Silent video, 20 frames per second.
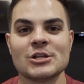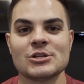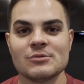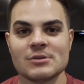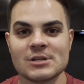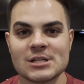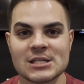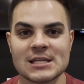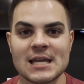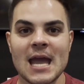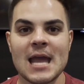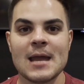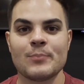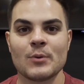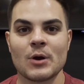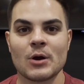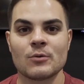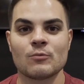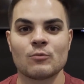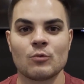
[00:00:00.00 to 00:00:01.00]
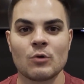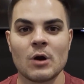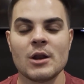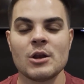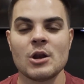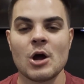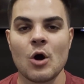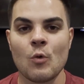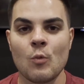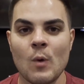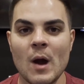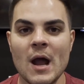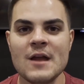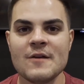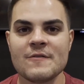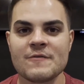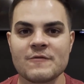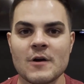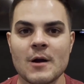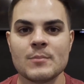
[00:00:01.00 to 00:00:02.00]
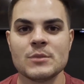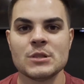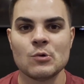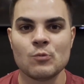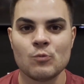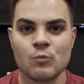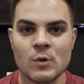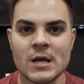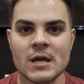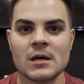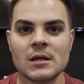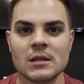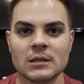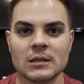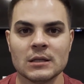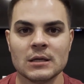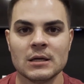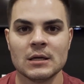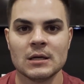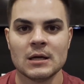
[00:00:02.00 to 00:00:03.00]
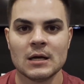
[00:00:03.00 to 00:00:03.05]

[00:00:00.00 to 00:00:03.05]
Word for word: to escape and run away from the will